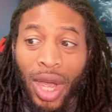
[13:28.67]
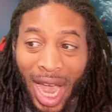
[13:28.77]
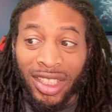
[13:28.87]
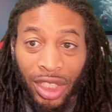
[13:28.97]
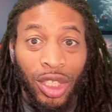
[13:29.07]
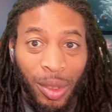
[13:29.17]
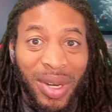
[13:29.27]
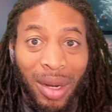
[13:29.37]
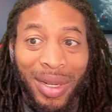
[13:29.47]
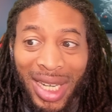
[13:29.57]
I still should
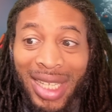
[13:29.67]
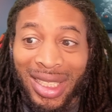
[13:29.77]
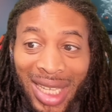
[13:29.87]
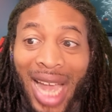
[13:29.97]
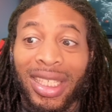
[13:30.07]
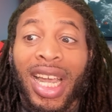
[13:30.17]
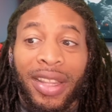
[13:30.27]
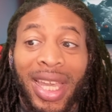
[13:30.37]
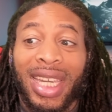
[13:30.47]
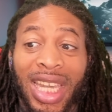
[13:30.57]
be able to hit shots.
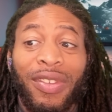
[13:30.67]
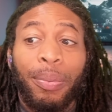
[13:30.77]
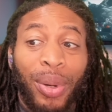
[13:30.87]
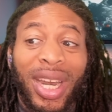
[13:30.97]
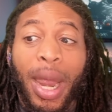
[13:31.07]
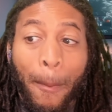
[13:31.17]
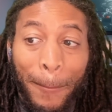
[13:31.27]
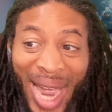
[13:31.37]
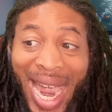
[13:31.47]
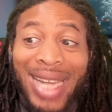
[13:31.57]
They even put a
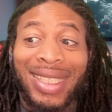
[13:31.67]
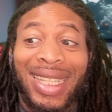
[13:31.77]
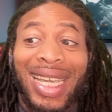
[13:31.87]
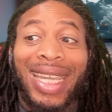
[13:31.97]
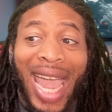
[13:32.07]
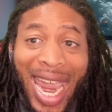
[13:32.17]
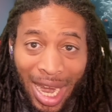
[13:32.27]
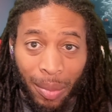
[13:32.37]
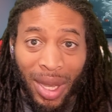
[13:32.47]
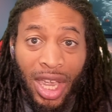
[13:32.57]
badge in the
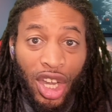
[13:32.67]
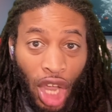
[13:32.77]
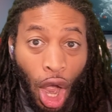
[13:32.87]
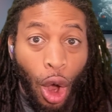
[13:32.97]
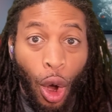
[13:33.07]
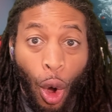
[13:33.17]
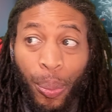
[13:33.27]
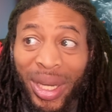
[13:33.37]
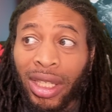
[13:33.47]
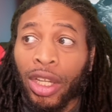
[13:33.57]
game called
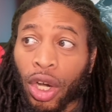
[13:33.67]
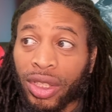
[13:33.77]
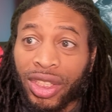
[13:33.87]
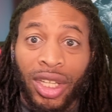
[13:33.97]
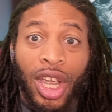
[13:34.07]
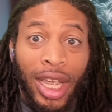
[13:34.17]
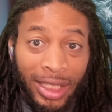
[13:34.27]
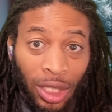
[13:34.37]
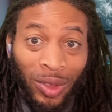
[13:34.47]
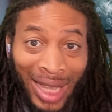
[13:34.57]
open looks.
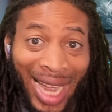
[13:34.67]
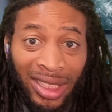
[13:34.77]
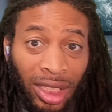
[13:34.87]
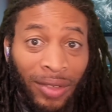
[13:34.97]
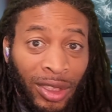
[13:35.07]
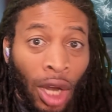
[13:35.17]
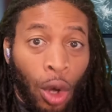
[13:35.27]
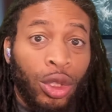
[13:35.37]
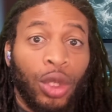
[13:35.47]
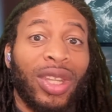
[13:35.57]
So that should have
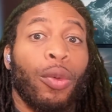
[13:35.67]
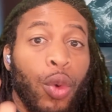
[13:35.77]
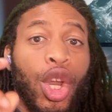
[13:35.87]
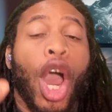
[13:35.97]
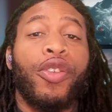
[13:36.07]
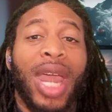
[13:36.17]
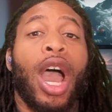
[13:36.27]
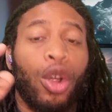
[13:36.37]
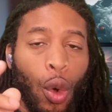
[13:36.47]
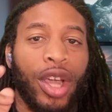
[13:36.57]
told you that we are
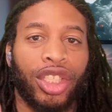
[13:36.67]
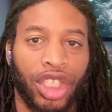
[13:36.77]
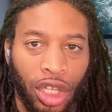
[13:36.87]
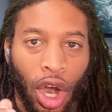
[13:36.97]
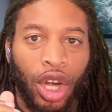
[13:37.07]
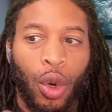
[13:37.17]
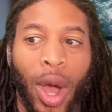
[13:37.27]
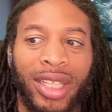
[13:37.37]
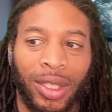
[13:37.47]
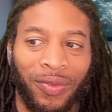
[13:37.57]
now going to start
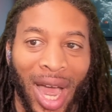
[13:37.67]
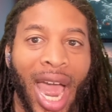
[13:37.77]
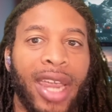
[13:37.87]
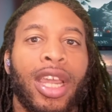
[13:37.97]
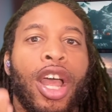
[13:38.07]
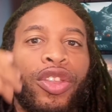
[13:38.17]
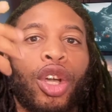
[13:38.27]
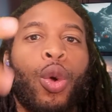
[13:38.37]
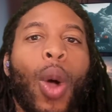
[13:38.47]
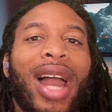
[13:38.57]
quantifying the
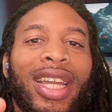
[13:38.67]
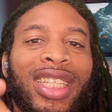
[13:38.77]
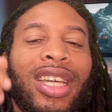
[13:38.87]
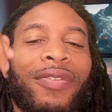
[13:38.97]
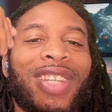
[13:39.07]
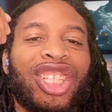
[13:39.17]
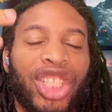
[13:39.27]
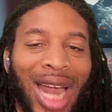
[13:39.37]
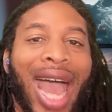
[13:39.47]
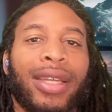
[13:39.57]
quality of the
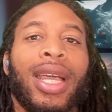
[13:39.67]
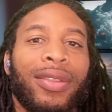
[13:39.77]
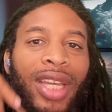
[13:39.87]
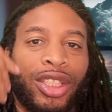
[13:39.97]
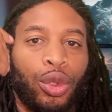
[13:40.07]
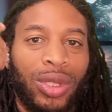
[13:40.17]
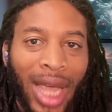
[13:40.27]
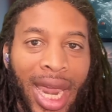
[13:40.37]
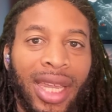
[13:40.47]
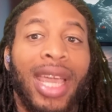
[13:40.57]
shot that you
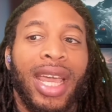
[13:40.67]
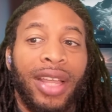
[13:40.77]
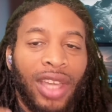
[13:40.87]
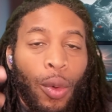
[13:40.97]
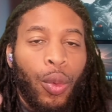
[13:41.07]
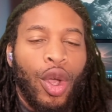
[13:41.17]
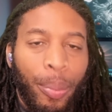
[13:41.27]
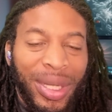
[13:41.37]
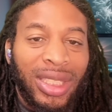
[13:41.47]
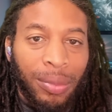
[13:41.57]
take, and there will
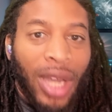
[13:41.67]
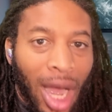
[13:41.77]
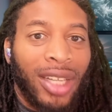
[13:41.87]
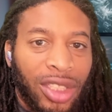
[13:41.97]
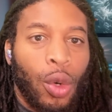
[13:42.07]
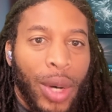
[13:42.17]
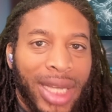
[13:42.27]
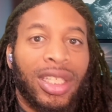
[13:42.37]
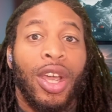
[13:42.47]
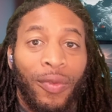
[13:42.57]
be some
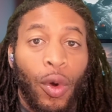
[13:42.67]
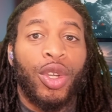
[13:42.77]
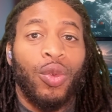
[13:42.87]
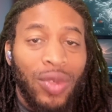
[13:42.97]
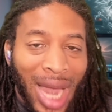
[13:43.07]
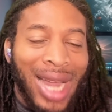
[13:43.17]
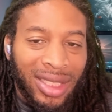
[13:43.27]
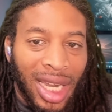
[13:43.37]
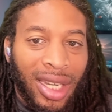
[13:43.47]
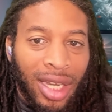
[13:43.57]
consequence for you not
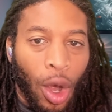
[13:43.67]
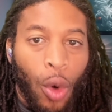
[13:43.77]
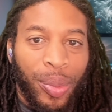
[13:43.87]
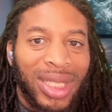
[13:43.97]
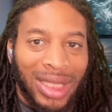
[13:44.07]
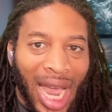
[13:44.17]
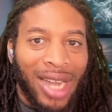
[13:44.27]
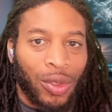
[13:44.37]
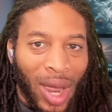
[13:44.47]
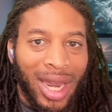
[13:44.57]
taking open
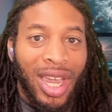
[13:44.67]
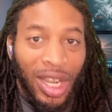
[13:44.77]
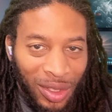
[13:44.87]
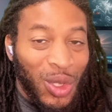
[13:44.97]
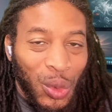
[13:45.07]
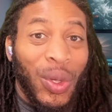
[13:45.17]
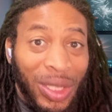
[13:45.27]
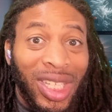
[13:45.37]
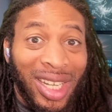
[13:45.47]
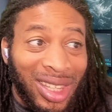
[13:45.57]
shots, right? You, we
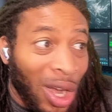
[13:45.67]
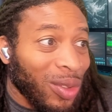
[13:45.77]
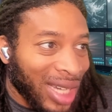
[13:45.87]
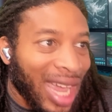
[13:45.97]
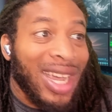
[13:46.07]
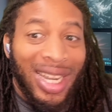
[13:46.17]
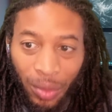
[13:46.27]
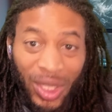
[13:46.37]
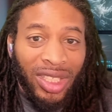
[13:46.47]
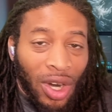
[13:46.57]
should have thought that.
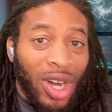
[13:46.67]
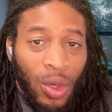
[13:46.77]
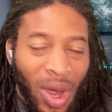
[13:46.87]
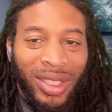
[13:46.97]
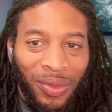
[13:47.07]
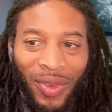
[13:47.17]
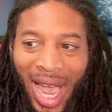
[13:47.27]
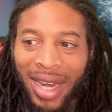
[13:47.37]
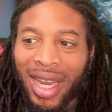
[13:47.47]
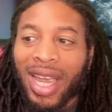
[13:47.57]
We started
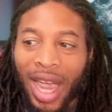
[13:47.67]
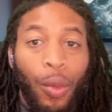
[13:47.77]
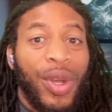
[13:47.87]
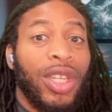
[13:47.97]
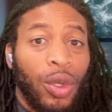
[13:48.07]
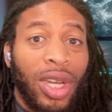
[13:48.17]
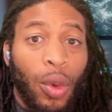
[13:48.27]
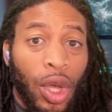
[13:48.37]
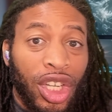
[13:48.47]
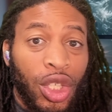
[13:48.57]
quantifying it, and we knew that they
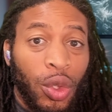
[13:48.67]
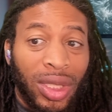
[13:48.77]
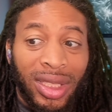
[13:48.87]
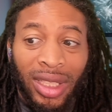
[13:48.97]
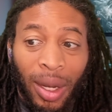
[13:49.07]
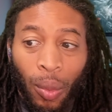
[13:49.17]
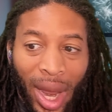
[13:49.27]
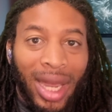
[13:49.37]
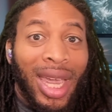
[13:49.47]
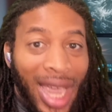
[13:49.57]
were going to use it in some
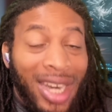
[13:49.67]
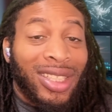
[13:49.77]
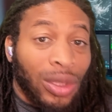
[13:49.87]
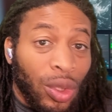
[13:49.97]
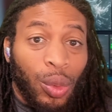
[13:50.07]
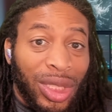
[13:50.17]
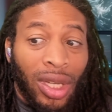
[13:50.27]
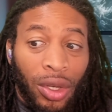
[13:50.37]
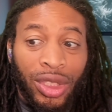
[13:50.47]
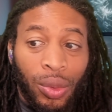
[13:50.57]
way. And as soon as we
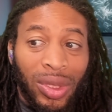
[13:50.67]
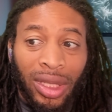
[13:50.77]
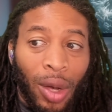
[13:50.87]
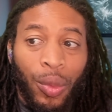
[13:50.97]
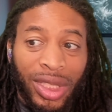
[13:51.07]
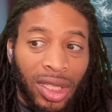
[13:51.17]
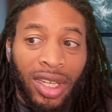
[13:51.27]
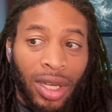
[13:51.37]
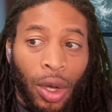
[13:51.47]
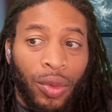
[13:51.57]
saw shooting slump, we should
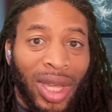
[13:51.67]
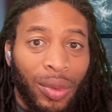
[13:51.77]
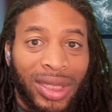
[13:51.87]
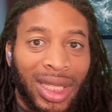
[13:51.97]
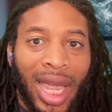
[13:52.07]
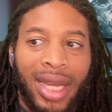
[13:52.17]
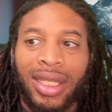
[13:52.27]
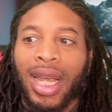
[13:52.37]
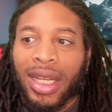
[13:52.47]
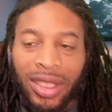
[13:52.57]
have known that was the
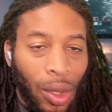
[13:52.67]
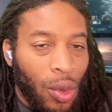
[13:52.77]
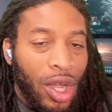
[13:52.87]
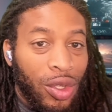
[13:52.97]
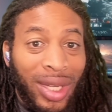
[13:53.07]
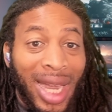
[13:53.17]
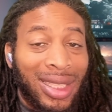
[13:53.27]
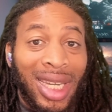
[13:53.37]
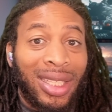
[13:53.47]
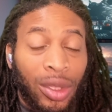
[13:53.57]
case. So you
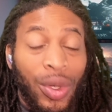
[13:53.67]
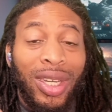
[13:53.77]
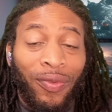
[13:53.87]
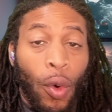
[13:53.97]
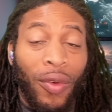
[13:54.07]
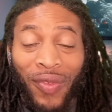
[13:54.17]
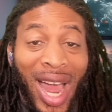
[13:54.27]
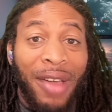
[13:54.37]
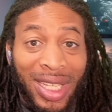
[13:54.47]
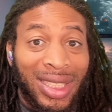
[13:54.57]
can't take three, four,
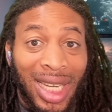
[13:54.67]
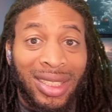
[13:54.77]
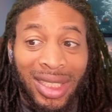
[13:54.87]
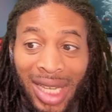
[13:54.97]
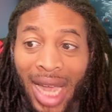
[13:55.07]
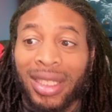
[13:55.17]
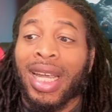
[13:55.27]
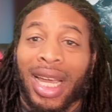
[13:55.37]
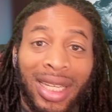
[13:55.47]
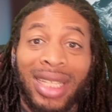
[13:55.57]
five contested shots
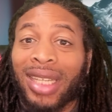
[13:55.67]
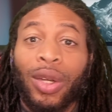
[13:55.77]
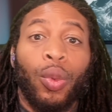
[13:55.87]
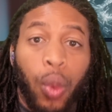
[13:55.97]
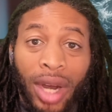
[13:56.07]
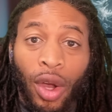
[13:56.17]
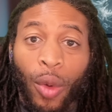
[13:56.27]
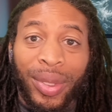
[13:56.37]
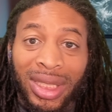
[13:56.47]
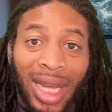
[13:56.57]
and then take one
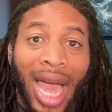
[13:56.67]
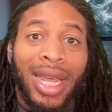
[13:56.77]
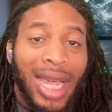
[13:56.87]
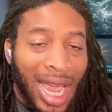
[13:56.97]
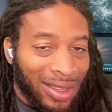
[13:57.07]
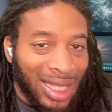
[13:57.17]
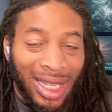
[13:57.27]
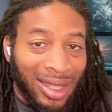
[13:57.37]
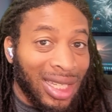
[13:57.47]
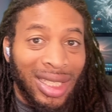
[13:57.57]
open shot and
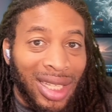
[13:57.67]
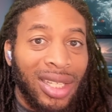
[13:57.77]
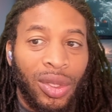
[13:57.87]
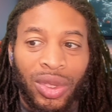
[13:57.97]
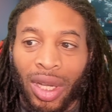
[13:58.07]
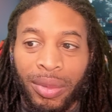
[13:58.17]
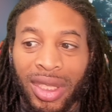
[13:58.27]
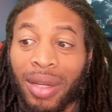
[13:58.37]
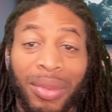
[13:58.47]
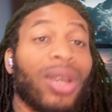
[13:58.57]
then think it doesn't do something
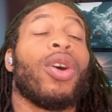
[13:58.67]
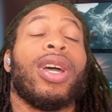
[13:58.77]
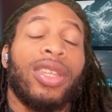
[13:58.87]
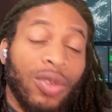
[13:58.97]
to your mental.